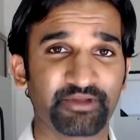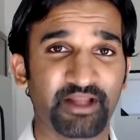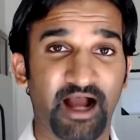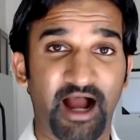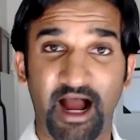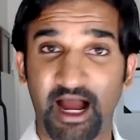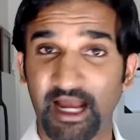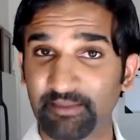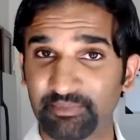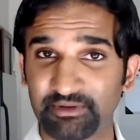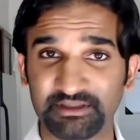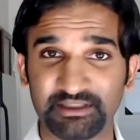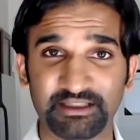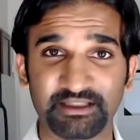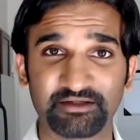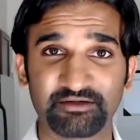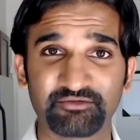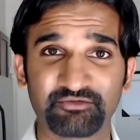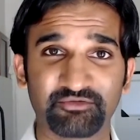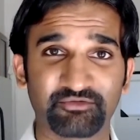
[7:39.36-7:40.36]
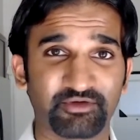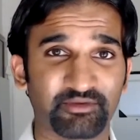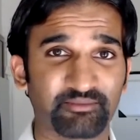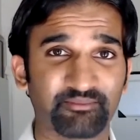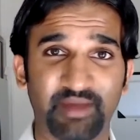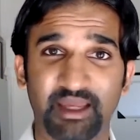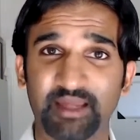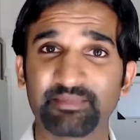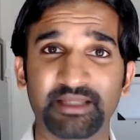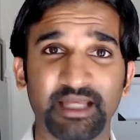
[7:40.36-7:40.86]
I believe,
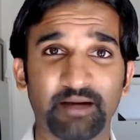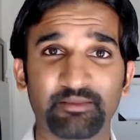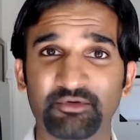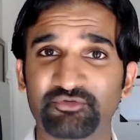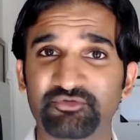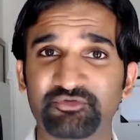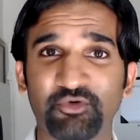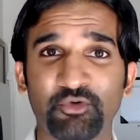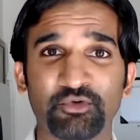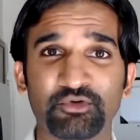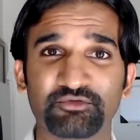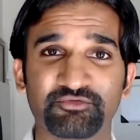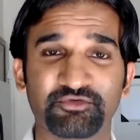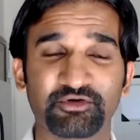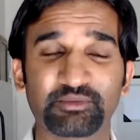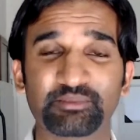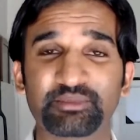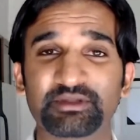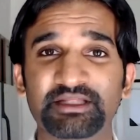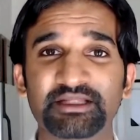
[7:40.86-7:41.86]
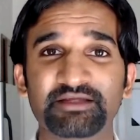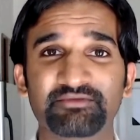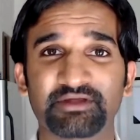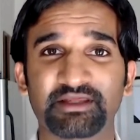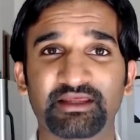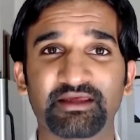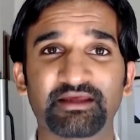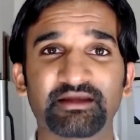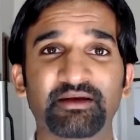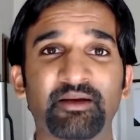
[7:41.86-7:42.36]
maybe I'm a fool for
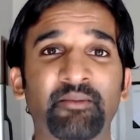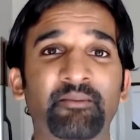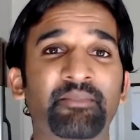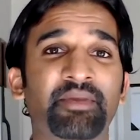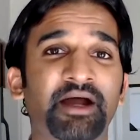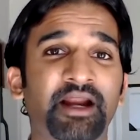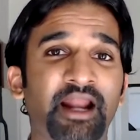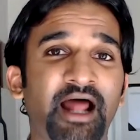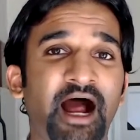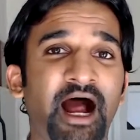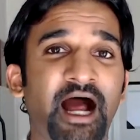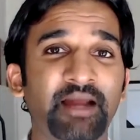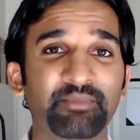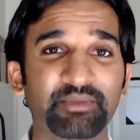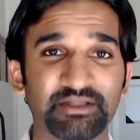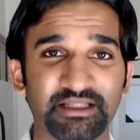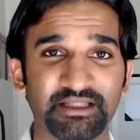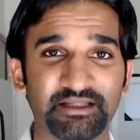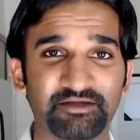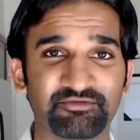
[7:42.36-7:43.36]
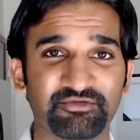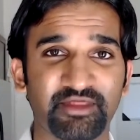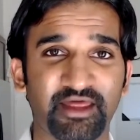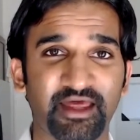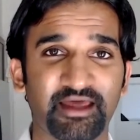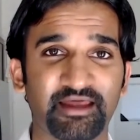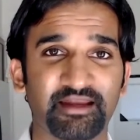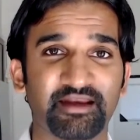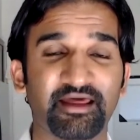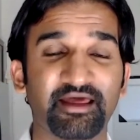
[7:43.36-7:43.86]
believing it, but I believe
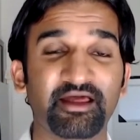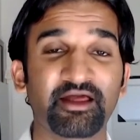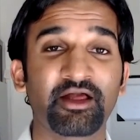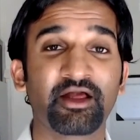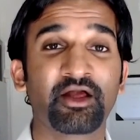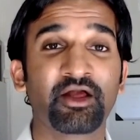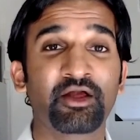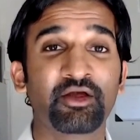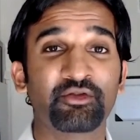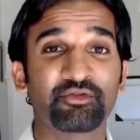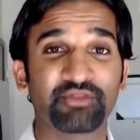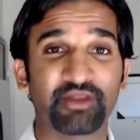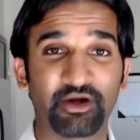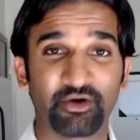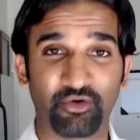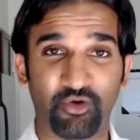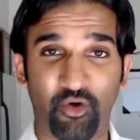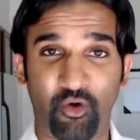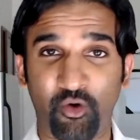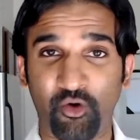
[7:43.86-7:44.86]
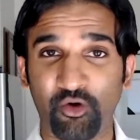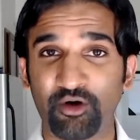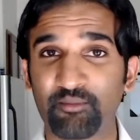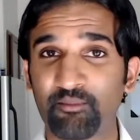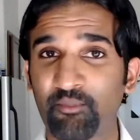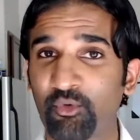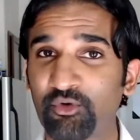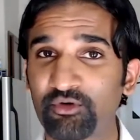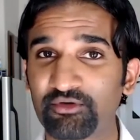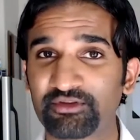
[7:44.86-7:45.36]
that there are
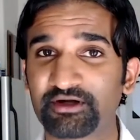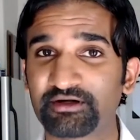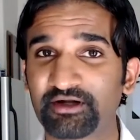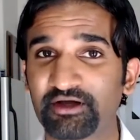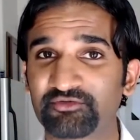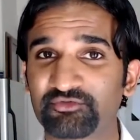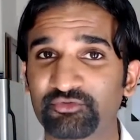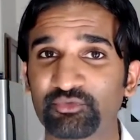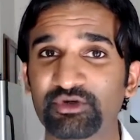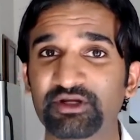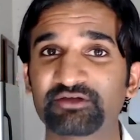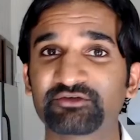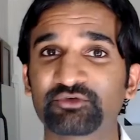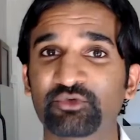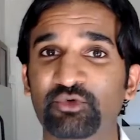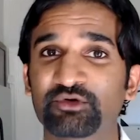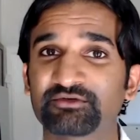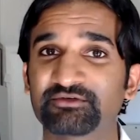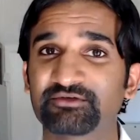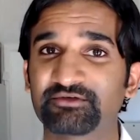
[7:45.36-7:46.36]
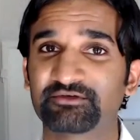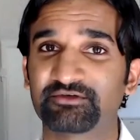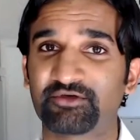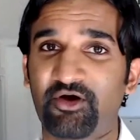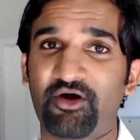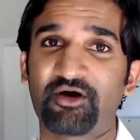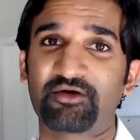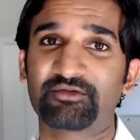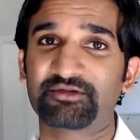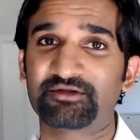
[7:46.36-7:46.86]
more than enough resources
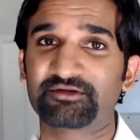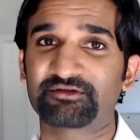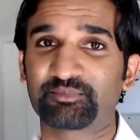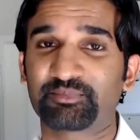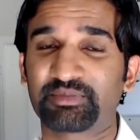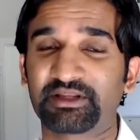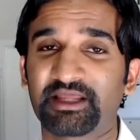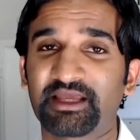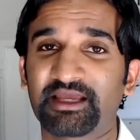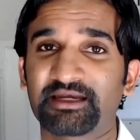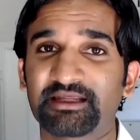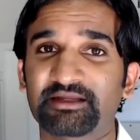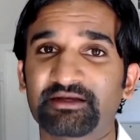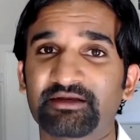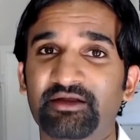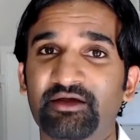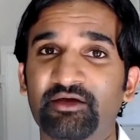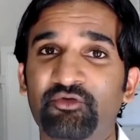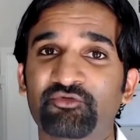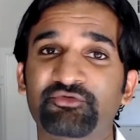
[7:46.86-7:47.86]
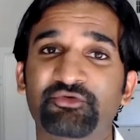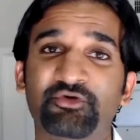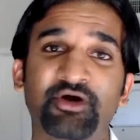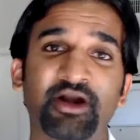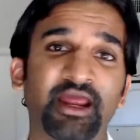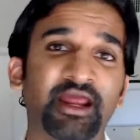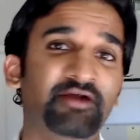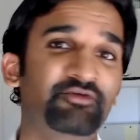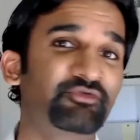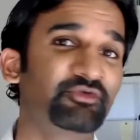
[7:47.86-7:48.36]
on this planet for
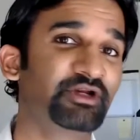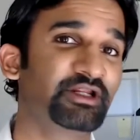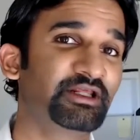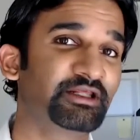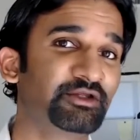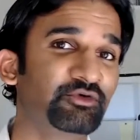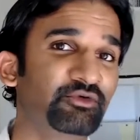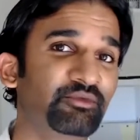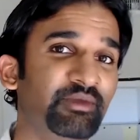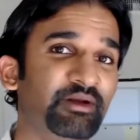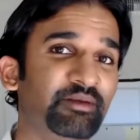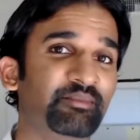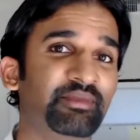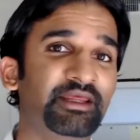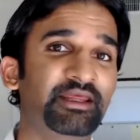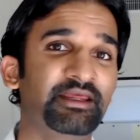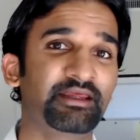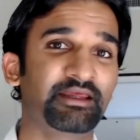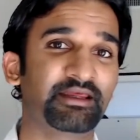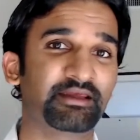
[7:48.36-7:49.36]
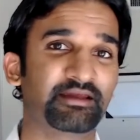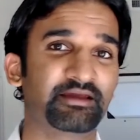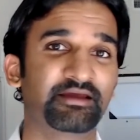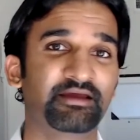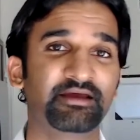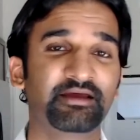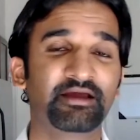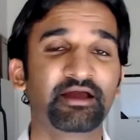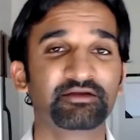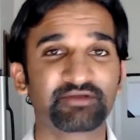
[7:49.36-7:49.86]
every human being
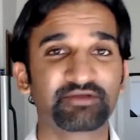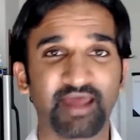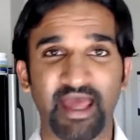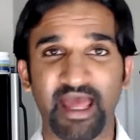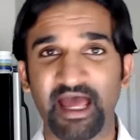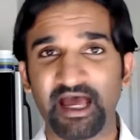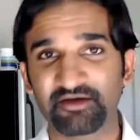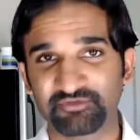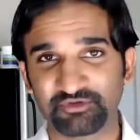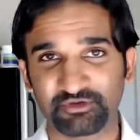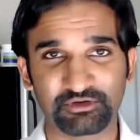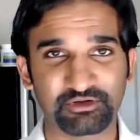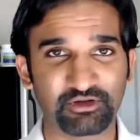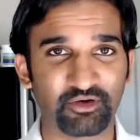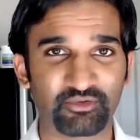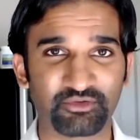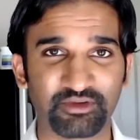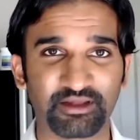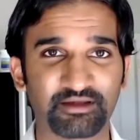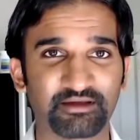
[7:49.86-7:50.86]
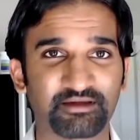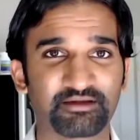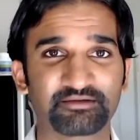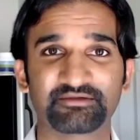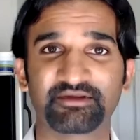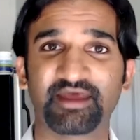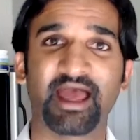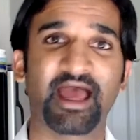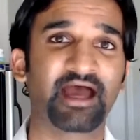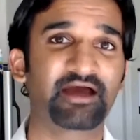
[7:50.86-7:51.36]
to have clothing,
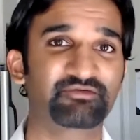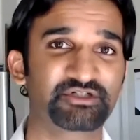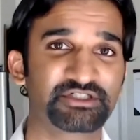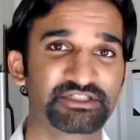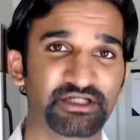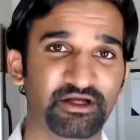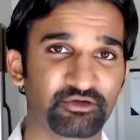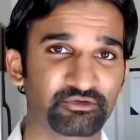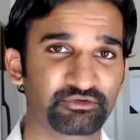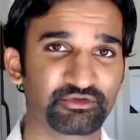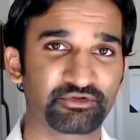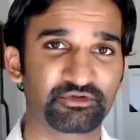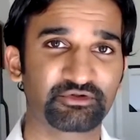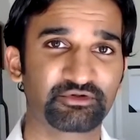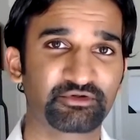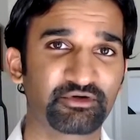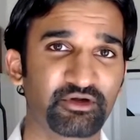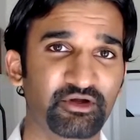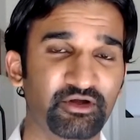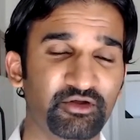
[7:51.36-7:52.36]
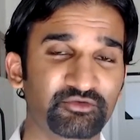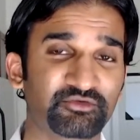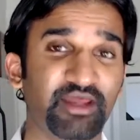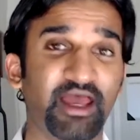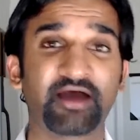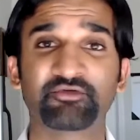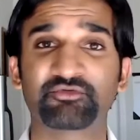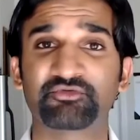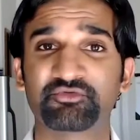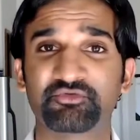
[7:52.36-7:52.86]
to have shelter, to
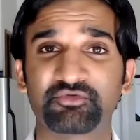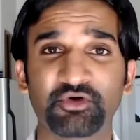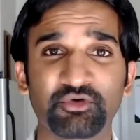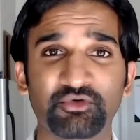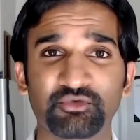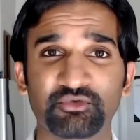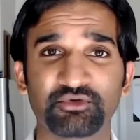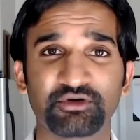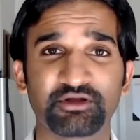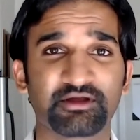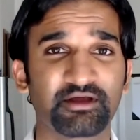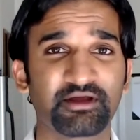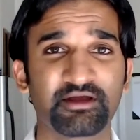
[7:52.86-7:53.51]
have food,